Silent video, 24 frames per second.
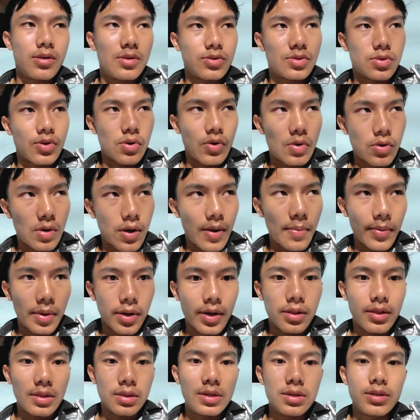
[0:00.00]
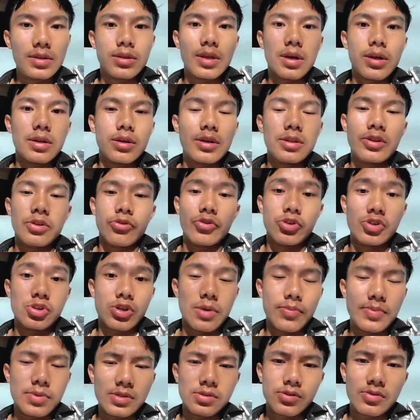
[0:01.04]
So I'm gonna link that in the
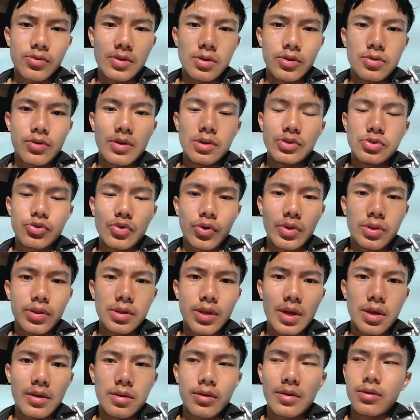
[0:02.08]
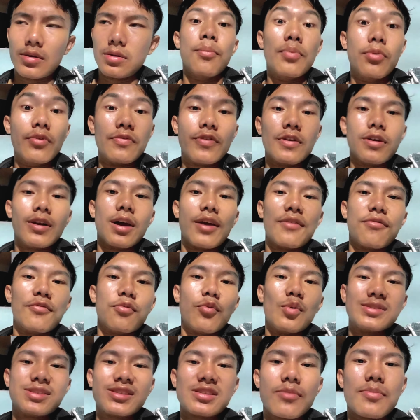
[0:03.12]
description so that you can join that. Improve your
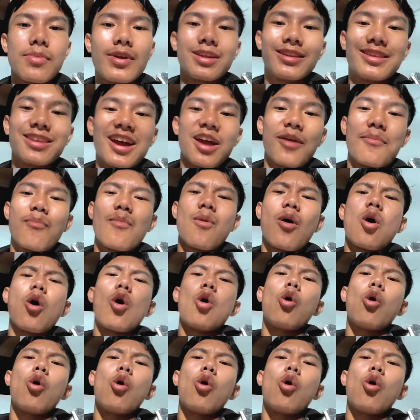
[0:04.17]
life one step at a time.